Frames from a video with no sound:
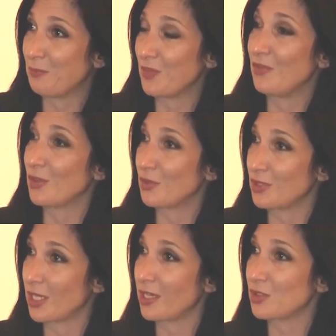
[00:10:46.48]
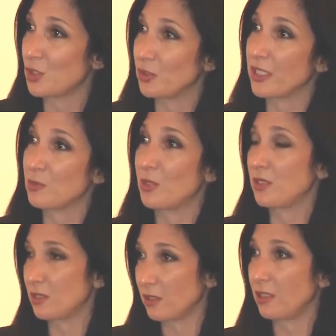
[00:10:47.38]
if it goes against you. And that's
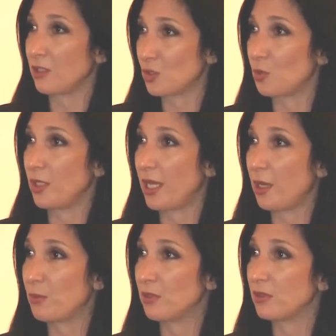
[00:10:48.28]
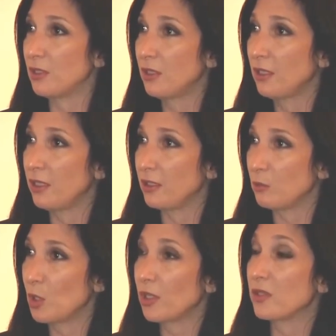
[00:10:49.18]
basically what happened in the
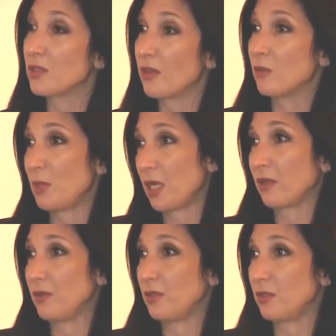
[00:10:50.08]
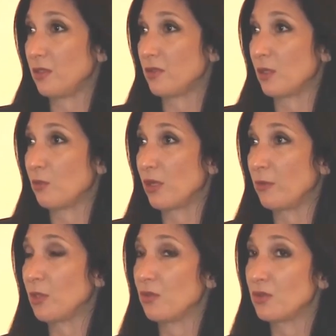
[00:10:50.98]
markets on the back of these
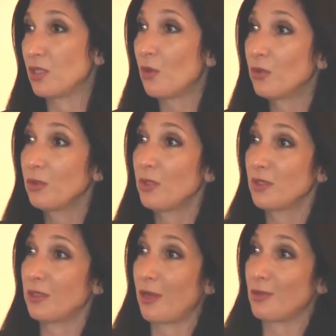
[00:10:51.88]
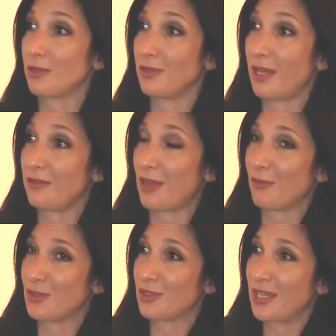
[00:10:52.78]
subprime loans. The only reason that
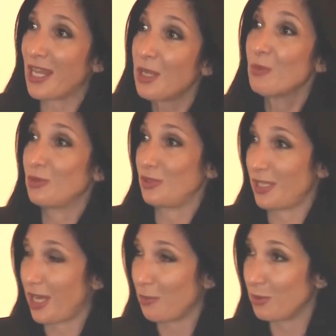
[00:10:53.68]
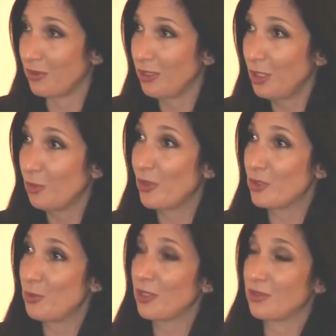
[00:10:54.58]
was able to happen
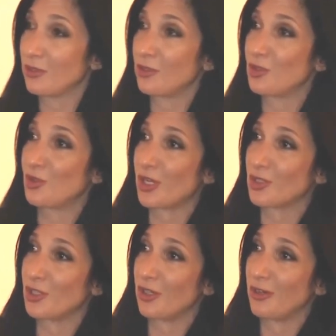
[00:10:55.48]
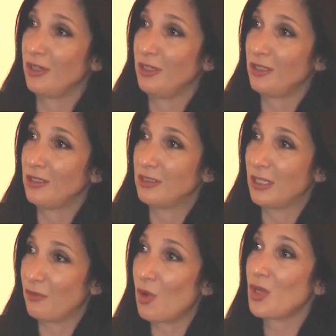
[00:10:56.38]
was because of the structure
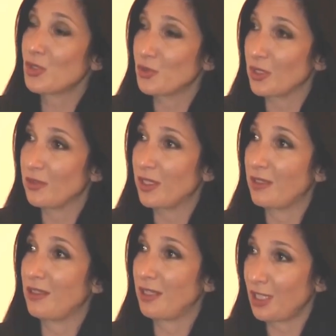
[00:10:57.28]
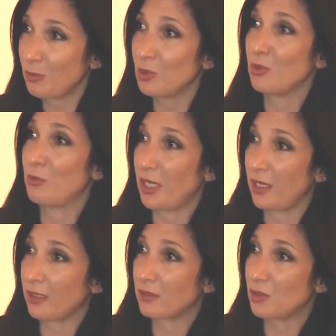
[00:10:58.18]
of Wall Street that enabled
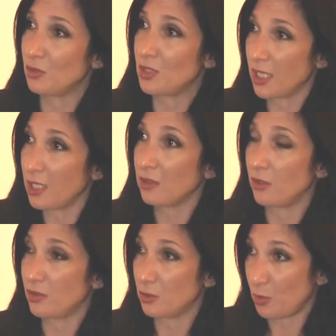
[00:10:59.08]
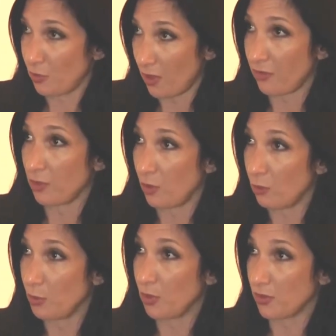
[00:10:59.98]
banks to take loans both off their
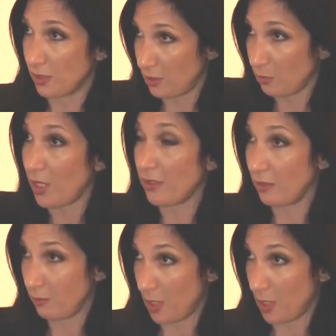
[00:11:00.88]
own books and to buy them